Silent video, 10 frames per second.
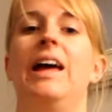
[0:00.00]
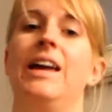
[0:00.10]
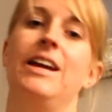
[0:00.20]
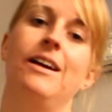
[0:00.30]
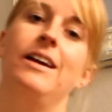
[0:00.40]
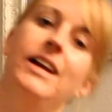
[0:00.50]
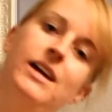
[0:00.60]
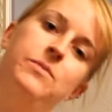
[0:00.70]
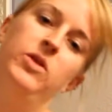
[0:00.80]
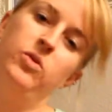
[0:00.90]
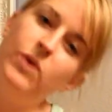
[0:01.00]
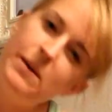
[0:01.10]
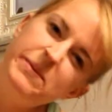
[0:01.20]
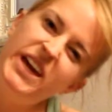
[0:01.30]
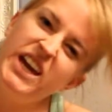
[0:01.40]
here I am on the
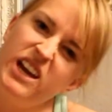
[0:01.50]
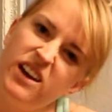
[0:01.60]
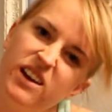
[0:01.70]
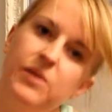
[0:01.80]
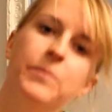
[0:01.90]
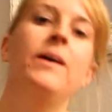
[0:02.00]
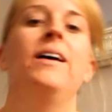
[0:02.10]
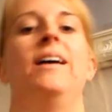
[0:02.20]
webcam.